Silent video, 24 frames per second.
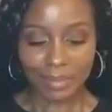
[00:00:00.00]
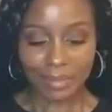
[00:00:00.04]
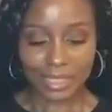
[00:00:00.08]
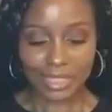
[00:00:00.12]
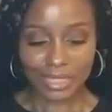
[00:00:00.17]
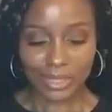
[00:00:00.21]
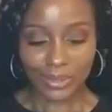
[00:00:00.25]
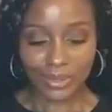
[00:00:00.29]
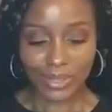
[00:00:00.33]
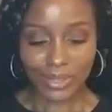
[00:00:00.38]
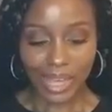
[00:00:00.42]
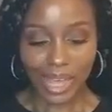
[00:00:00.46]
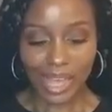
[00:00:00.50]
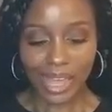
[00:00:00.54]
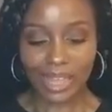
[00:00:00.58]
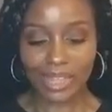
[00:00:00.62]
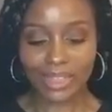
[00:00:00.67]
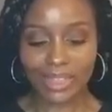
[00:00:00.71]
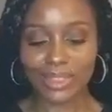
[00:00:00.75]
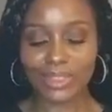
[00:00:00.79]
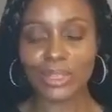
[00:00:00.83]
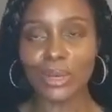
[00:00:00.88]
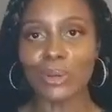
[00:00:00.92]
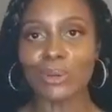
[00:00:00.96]
So
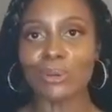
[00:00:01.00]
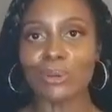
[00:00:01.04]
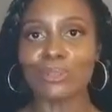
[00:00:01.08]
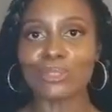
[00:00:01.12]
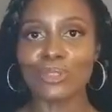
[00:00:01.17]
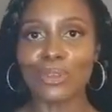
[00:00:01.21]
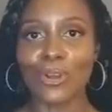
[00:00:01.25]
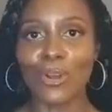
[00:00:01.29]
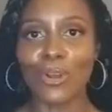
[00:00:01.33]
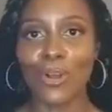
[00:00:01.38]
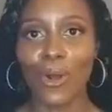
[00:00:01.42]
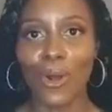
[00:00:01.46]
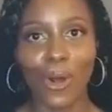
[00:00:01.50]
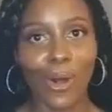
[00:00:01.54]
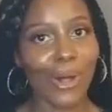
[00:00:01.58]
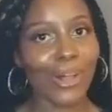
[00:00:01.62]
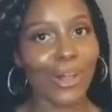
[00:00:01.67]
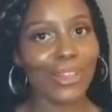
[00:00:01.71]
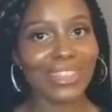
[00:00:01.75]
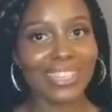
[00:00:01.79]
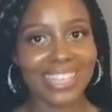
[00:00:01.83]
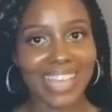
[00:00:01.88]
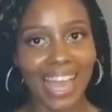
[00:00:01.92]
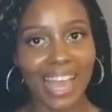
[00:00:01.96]
yeah, those are
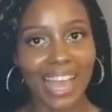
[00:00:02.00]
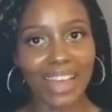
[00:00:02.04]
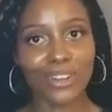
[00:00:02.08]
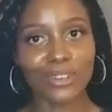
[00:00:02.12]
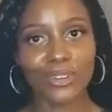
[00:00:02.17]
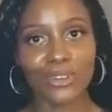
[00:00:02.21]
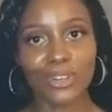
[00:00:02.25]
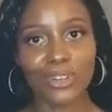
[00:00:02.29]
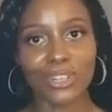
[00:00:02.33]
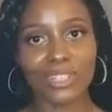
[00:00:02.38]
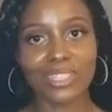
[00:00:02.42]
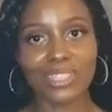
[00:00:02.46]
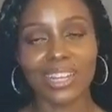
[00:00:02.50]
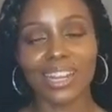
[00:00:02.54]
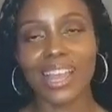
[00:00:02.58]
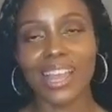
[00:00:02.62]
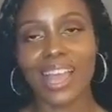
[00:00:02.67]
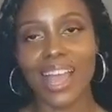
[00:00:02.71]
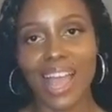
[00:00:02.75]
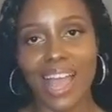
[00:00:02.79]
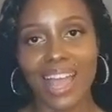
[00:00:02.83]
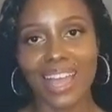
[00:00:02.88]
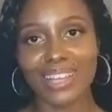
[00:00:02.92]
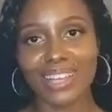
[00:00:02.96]
all the categories that
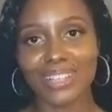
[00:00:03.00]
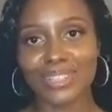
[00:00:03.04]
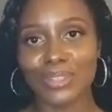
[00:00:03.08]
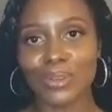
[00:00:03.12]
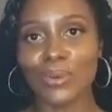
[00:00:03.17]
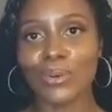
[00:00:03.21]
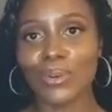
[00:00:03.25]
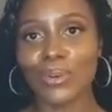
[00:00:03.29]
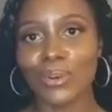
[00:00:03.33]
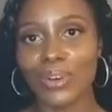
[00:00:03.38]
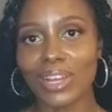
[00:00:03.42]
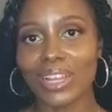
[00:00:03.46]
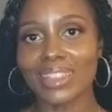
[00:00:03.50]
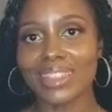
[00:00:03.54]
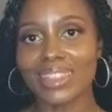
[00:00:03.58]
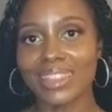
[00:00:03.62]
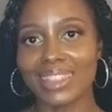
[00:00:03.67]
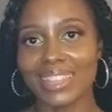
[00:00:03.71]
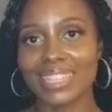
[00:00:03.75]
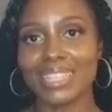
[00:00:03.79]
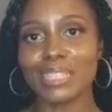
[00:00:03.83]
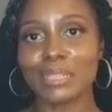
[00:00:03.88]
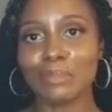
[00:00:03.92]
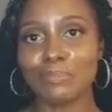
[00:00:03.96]
it has on
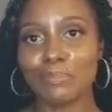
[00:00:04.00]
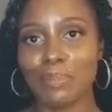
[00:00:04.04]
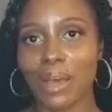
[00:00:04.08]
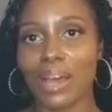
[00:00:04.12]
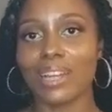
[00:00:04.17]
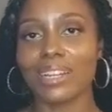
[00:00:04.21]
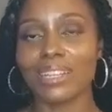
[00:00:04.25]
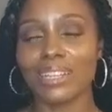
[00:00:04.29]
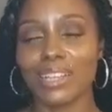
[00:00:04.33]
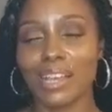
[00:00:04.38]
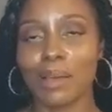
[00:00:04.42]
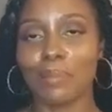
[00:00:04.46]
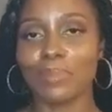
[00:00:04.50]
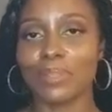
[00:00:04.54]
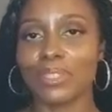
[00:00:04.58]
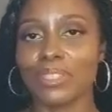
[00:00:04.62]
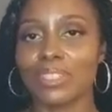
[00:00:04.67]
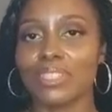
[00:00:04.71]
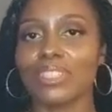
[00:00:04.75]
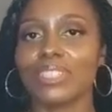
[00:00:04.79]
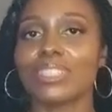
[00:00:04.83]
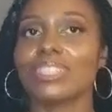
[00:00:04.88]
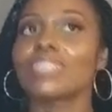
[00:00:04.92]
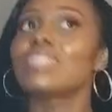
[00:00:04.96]
this body
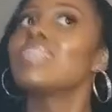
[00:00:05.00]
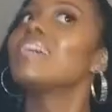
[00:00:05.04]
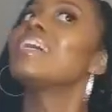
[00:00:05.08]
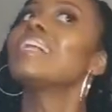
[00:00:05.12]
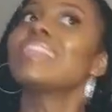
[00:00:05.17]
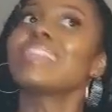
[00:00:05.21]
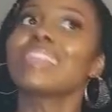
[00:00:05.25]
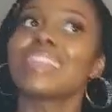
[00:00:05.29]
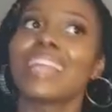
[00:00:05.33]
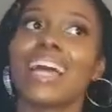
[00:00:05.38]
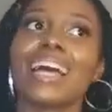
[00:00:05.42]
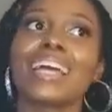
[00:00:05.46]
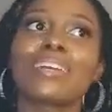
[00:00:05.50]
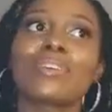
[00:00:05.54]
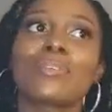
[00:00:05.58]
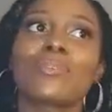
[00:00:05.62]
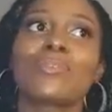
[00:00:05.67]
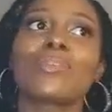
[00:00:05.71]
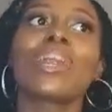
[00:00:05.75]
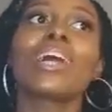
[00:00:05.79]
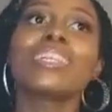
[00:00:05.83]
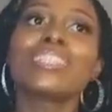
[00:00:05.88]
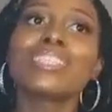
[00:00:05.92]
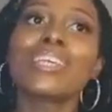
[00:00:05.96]
composition. Like,
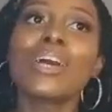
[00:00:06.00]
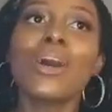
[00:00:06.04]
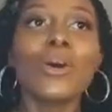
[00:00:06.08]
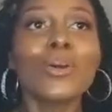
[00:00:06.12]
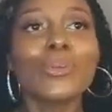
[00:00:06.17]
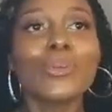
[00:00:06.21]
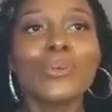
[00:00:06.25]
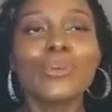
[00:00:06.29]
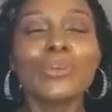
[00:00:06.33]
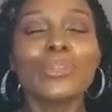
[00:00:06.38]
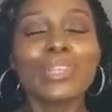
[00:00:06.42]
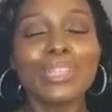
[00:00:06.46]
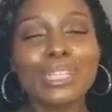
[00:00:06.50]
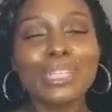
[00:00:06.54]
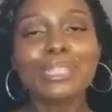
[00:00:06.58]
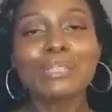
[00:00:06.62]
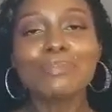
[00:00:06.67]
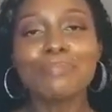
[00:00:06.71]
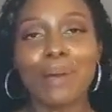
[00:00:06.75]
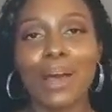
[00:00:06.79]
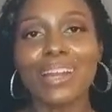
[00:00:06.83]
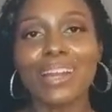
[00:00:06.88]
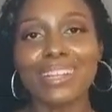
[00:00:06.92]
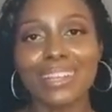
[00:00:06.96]
when I tell you that
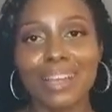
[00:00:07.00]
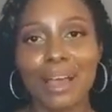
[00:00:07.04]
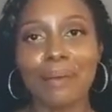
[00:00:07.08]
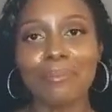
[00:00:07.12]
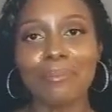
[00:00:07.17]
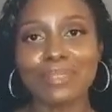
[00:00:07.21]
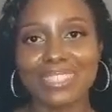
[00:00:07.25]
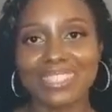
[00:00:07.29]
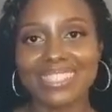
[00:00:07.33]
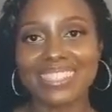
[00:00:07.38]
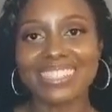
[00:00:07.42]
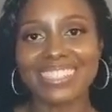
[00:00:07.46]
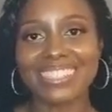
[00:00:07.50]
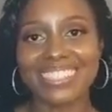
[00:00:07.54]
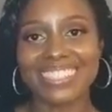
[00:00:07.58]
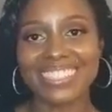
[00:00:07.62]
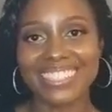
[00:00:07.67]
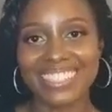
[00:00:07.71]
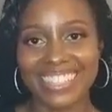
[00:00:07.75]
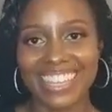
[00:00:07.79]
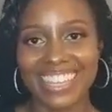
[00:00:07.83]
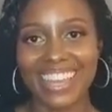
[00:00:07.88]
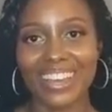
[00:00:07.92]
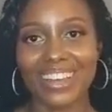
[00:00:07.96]
this body
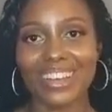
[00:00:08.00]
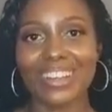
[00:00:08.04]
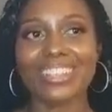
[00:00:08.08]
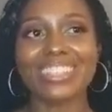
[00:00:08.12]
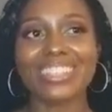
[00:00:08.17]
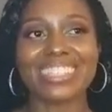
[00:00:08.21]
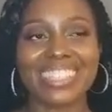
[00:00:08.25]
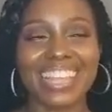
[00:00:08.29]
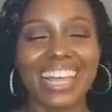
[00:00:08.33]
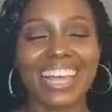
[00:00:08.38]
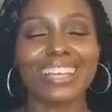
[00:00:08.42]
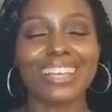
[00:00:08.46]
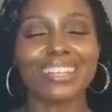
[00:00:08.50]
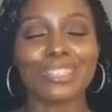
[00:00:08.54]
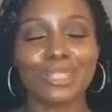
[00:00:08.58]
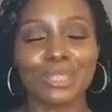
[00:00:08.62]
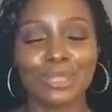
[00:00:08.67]
composition scale is like